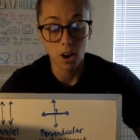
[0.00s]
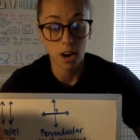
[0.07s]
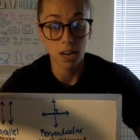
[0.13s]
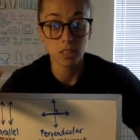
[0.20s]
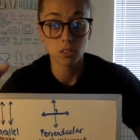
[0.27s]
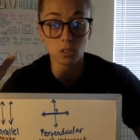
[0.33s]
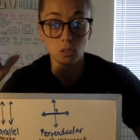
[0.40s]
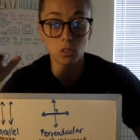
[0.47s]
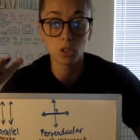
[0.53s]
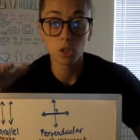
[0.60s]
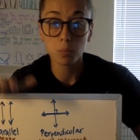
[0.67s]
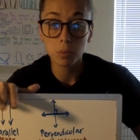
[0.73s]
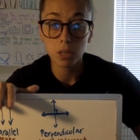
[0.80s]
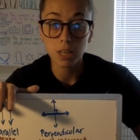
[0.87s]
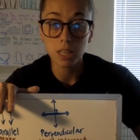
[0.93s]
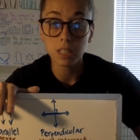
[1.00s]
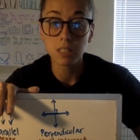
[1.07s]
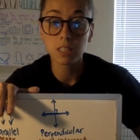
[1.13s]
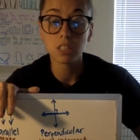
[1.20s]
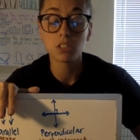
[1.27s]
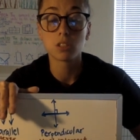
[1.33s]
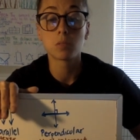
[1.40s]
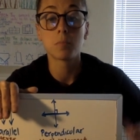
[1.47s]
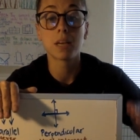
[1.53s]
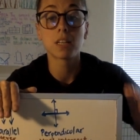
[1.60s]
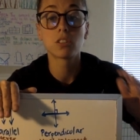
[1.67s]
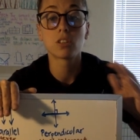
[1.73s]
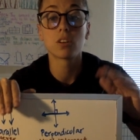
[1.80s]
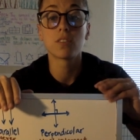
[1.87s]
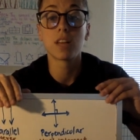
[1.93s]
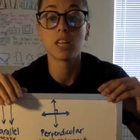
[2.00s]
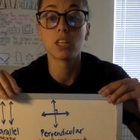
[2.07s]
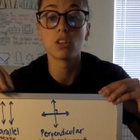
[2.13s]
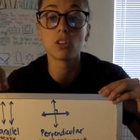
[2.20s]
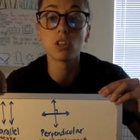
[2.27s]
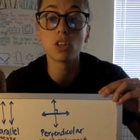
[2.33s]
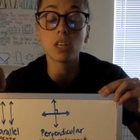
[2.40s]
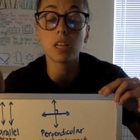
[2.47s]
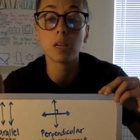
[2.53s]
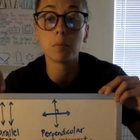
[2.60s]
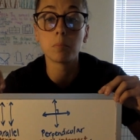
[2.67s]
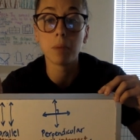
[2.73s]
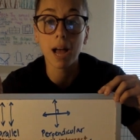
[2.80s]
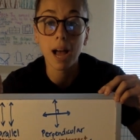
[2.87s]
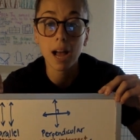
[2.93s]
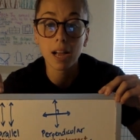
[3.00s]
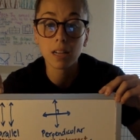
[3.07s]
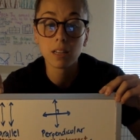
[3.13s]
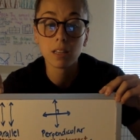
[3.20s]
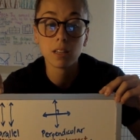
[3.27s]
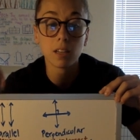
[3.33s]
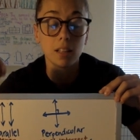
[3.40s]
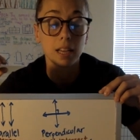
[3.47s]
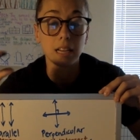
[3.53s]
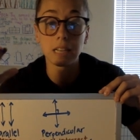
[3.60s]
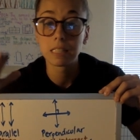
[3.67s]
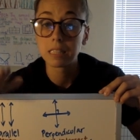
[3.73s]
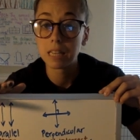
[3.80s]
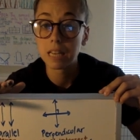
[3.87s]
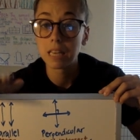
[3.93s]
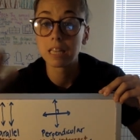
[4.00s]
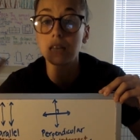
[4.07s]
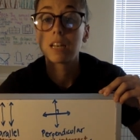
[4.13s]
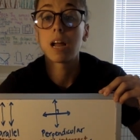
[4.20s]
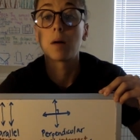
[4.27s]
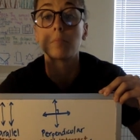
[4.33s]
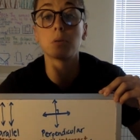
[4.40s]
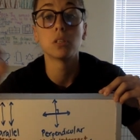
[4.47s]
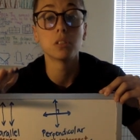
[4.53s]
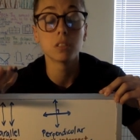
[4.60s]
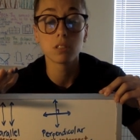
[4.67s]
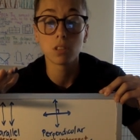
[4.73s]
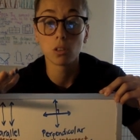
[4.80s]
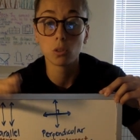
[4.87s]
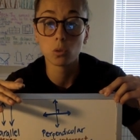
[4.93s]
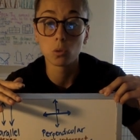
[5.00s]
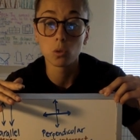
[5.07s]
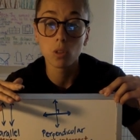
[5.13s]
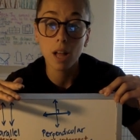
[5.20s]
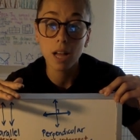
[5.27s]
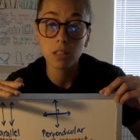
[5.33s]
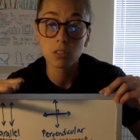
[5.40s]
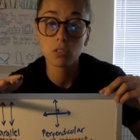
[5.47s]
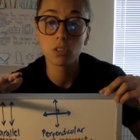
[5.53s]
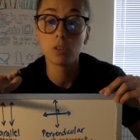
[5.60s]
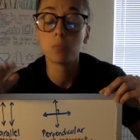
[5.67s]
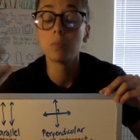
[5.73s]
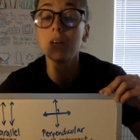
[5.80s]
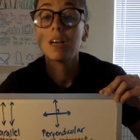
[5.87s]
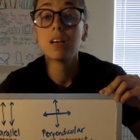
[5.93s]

All right, so super easy. Just make sure that you're looking back. Like I said, I'm putting this on Google Classroom.